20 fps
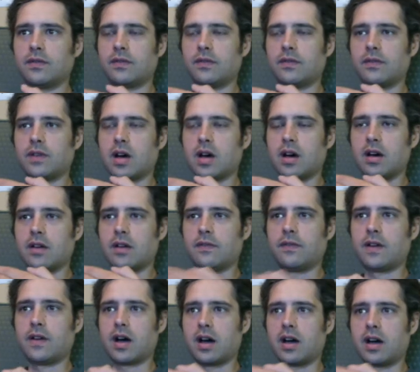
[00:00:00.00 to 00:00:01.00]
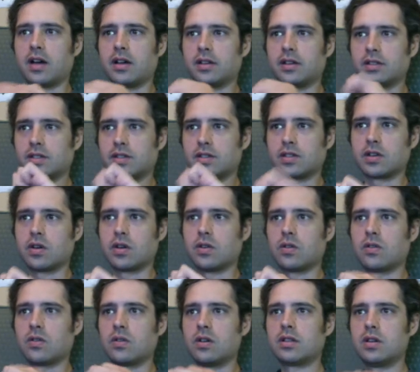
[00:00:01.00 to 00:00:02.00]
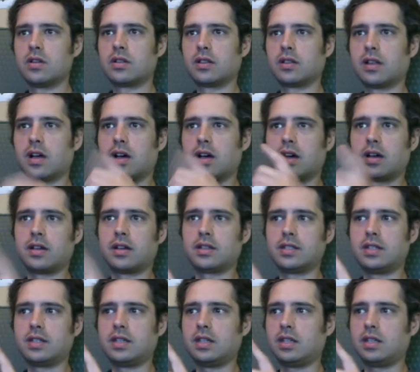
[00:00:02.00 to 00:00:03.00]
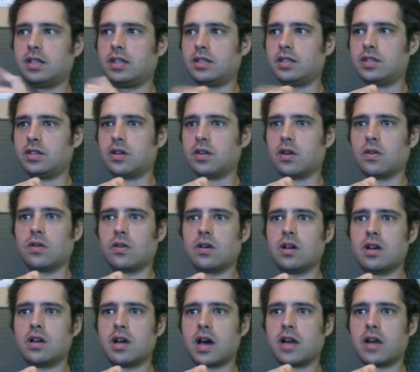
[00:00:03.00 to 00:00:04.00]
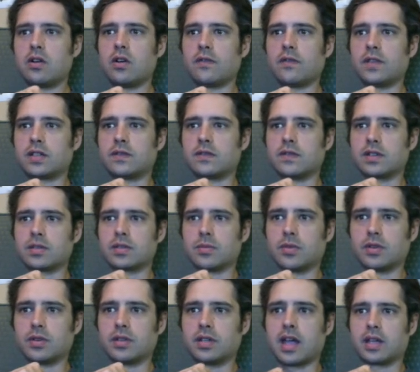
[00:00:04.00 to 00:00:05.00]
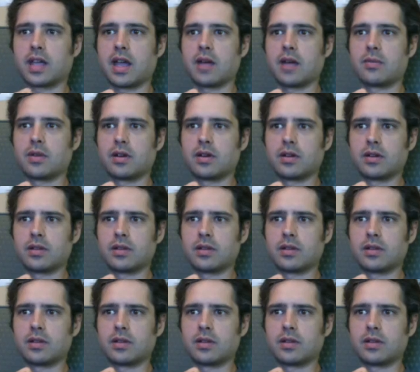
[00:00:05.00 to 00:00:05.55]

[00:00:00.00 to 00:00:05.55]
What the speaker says: fa, so, la, ti, do. I don't know if that's visible in the camera.